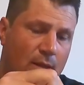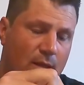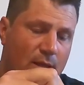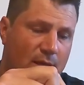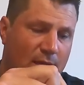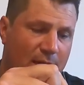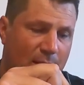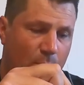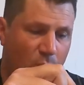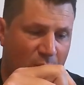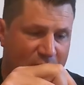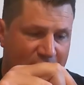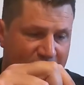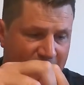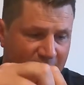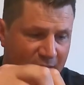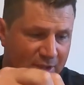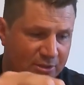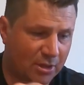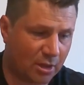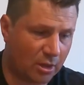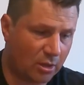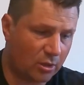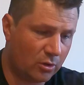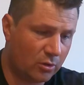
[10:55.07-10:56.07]
And then what you're
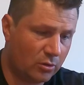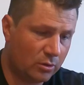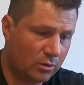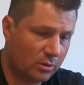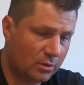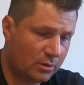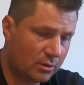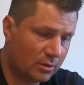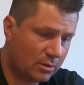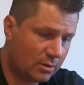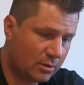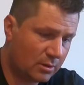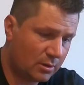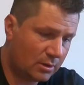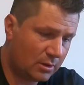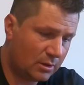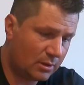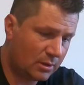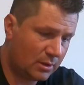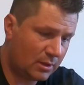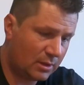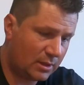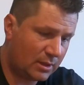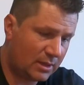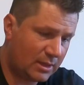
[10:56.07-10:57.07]
going to do
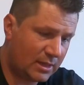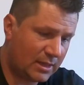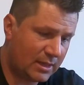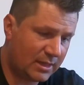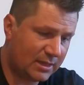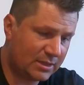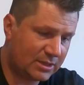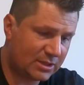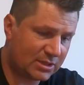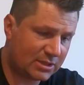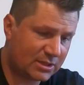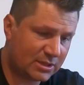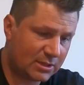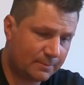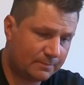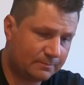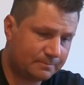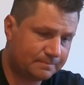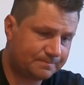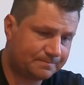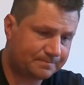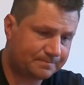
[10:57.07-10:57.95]
is,